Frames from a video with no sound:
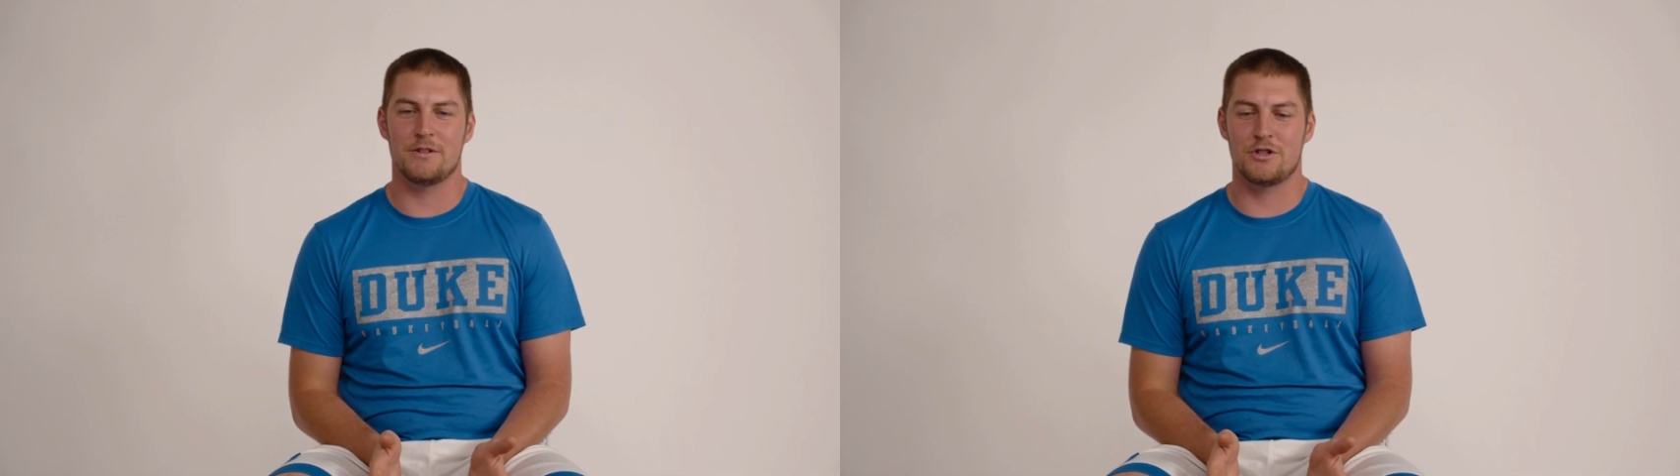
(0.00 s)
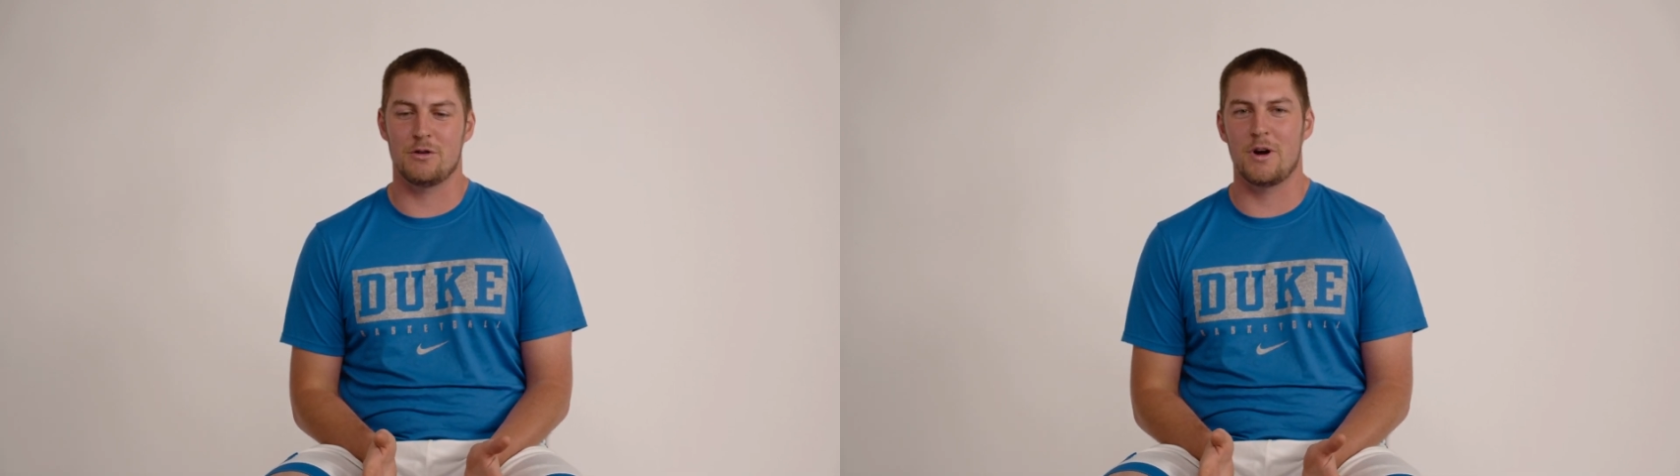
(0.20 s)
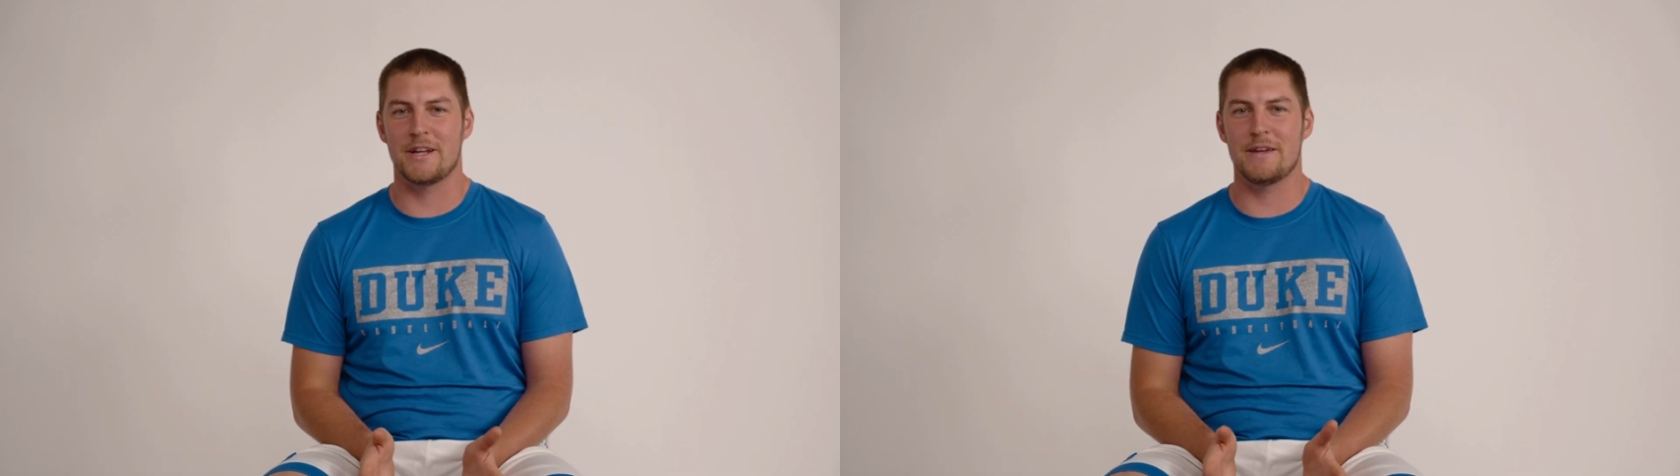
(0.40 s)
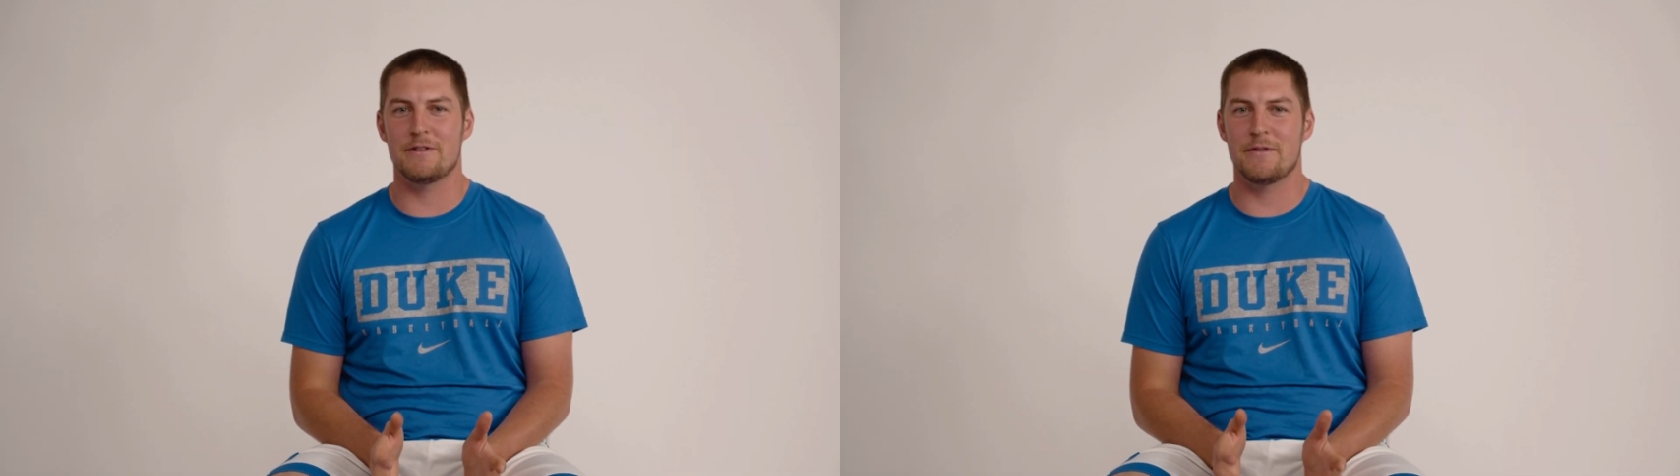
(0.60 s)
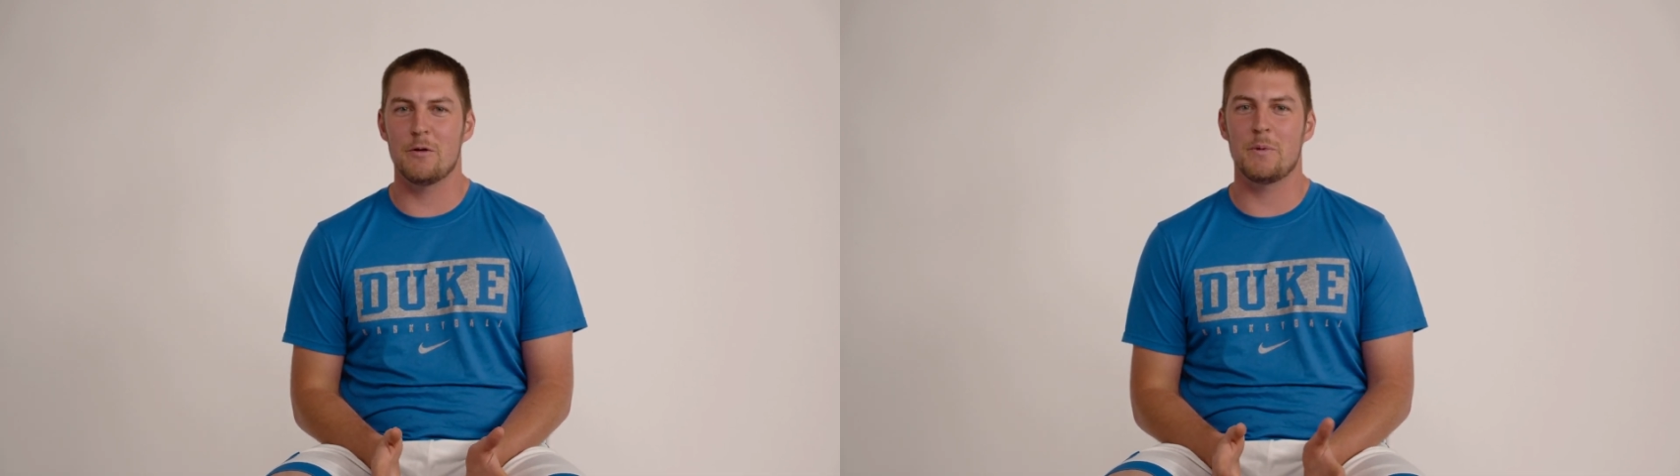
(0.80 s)
the show where I give
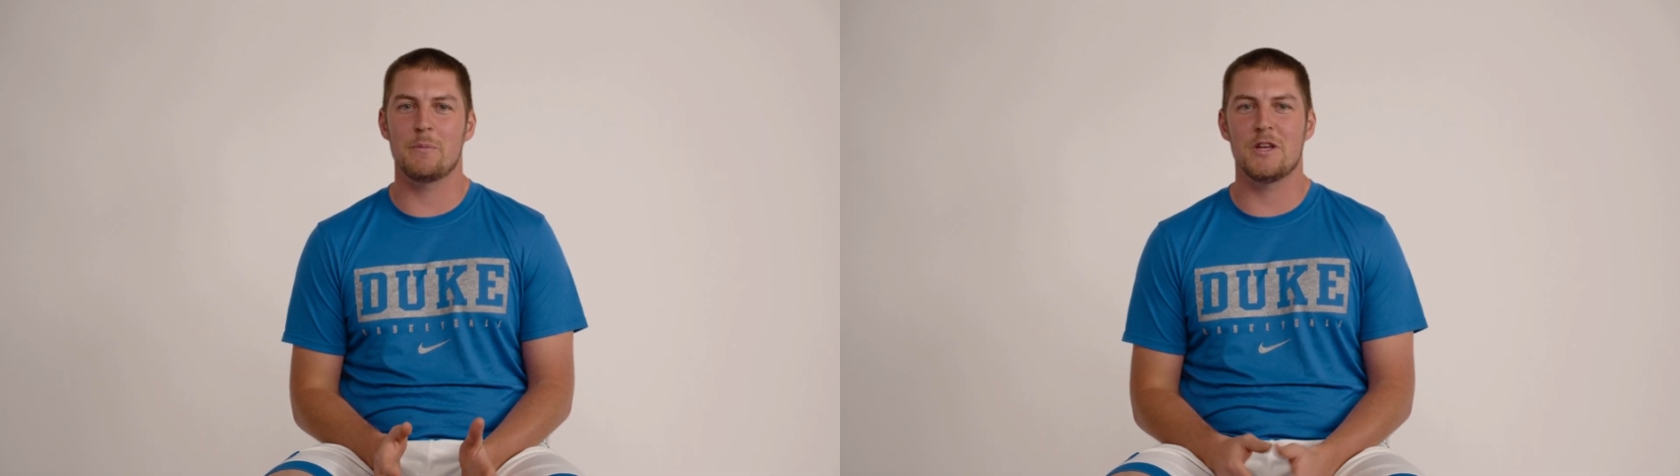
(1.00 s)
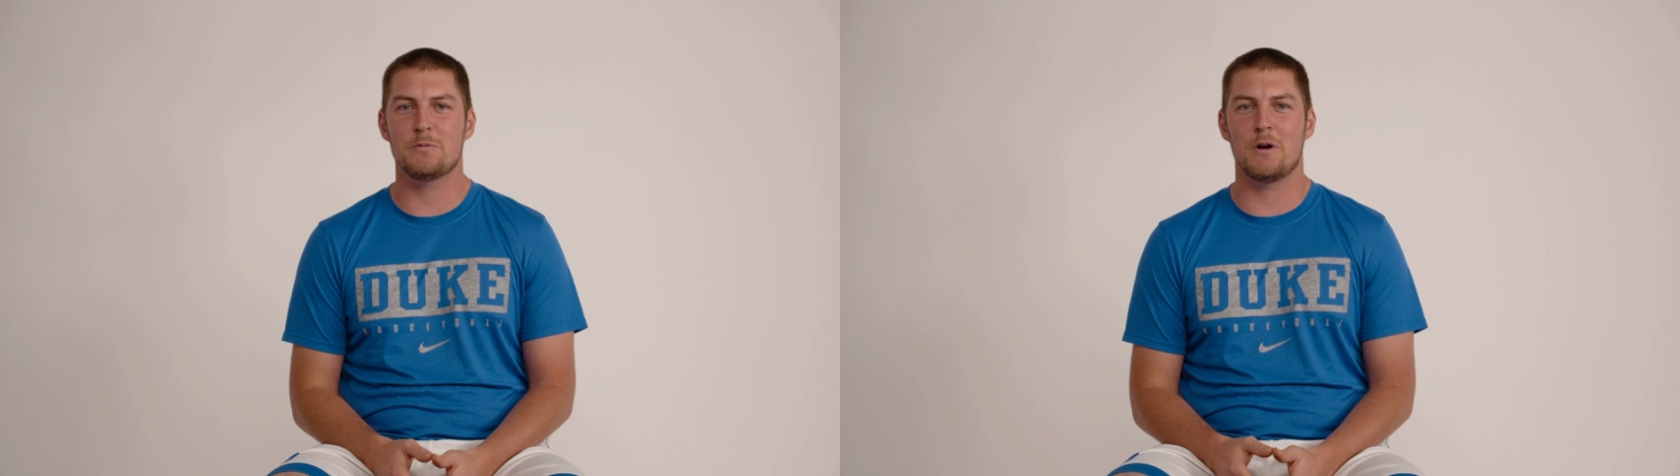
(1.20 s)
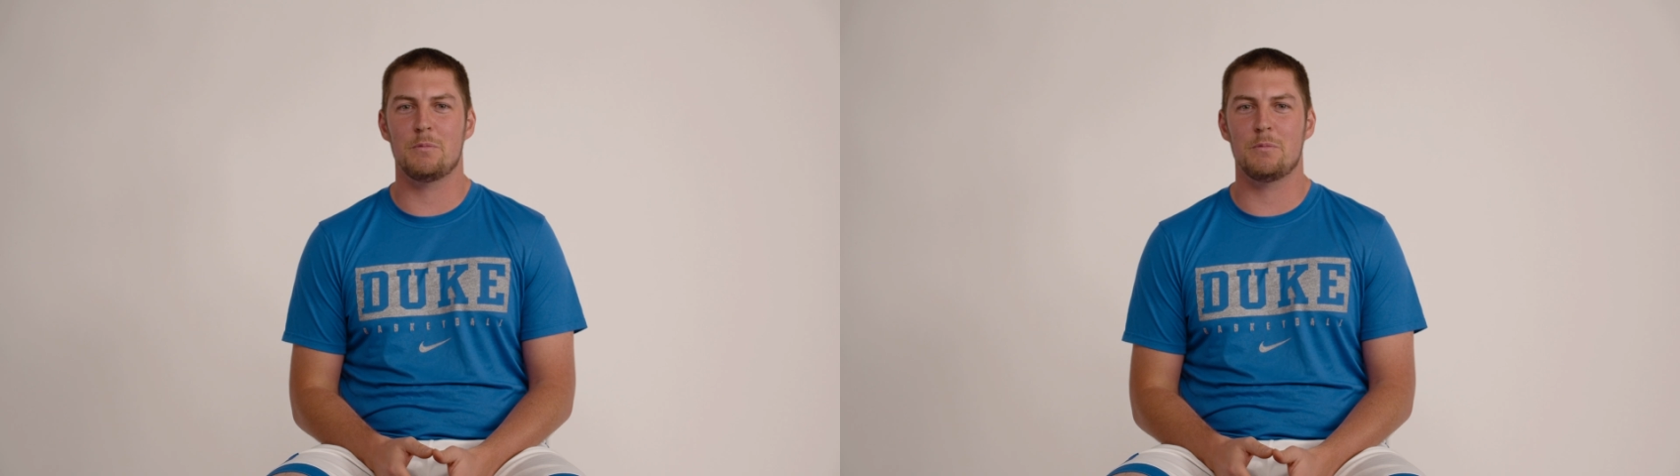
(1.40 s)
developing baseball